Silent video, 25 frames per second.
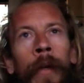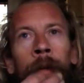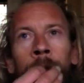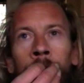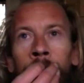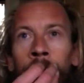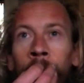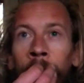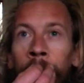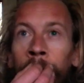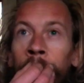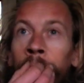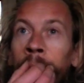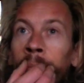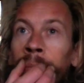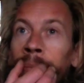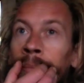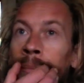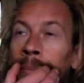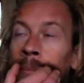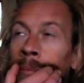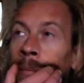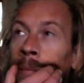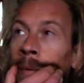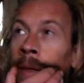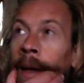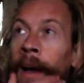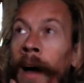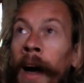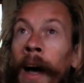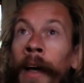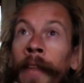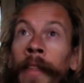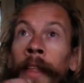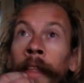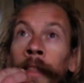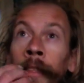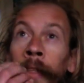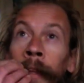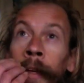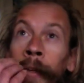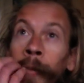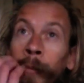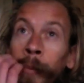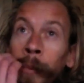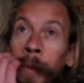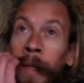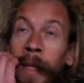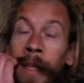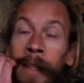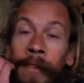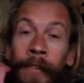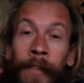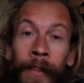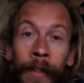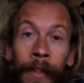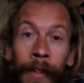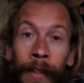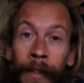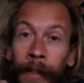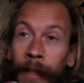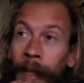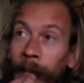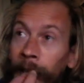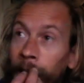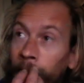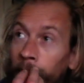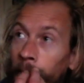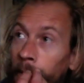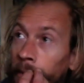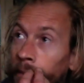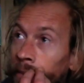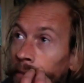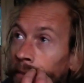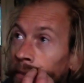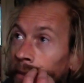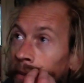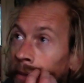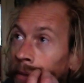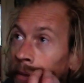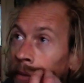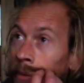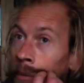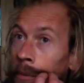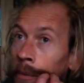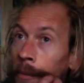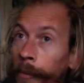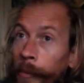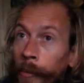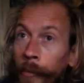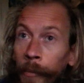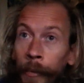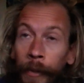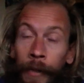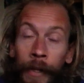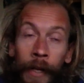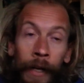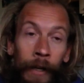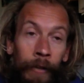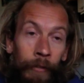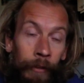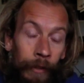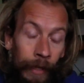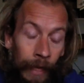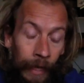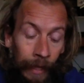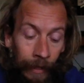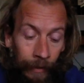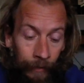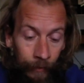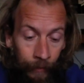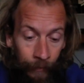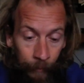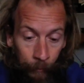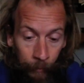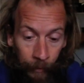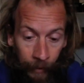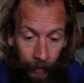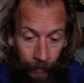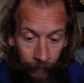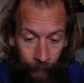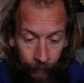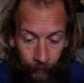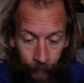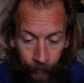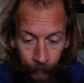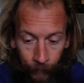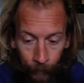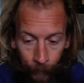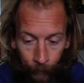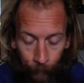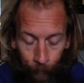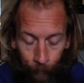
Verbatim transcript: So, are there things we need to cling on to with our reality base?